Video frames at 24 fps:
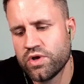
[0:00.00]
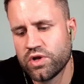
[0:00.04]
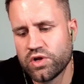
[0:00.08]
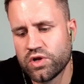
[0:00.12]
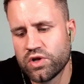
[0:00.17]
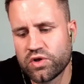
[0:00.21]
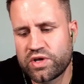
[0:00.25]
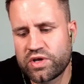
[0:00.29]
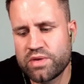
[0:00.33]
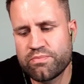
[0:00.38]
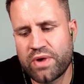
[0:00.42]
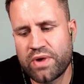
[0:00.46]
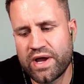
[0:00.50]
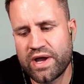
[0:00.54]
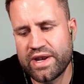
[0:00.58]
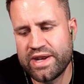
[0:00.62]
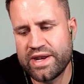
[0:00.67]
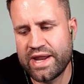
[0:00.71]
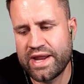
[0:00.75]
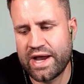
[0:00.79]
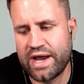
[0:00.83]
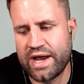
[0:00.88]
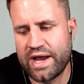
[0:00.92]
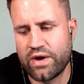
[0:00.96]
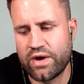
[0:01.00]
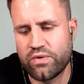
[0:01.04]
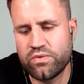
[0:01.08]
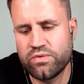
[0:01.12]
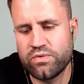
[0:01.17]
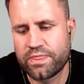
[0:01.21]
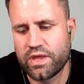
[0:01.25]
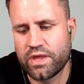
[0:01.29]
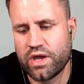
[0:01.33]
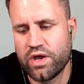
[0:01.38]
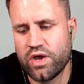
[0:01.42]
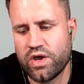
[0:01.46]
Looking back now,
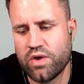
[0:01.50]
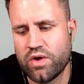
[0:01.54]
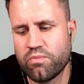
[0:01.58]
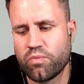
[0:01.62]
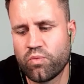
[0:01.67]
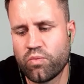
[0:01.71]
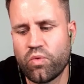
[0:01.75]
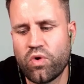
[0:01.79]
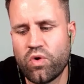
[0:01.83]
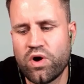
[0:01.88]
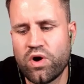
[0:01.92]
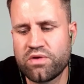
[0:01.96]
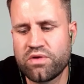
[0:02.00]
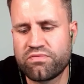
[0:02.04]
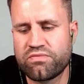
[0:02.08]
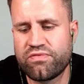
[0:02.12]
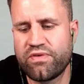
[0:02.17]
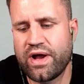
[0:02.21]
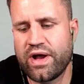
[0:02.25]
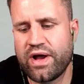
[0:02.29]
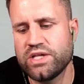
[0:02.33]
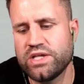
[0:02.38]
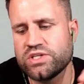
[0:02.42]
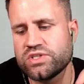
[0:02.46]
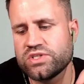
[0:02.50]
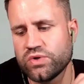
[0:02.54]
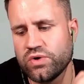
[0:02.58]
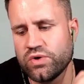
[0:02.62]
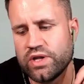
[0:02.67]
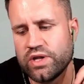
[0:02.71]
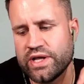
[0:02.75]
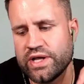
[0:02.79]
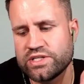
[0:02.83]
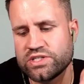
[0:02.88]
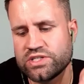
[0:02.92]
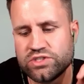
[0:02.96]
what advice or
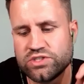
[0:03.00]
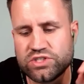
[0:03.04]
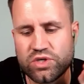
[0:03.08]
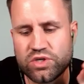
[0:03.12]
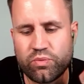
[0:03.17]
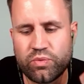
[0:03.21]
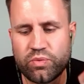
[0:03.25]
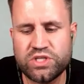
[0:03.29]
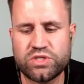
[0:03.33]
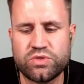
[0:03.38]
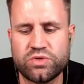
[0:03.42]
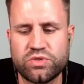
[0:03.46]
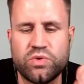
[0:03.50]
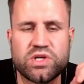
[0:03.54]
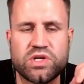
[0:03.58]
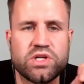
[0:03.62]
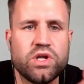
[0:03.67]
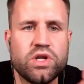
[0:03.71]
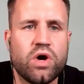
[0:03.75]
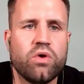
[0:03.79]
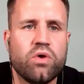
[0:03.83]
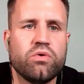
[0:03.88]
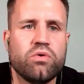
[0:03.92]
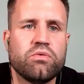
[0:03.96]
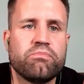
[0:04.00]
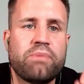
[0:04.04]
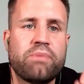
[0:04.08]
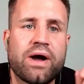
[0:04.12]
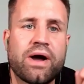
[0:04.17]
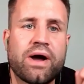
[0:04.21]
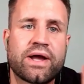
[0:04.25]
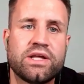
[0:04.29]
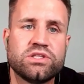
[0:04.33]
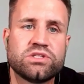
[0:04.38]
lessons you wish you had known back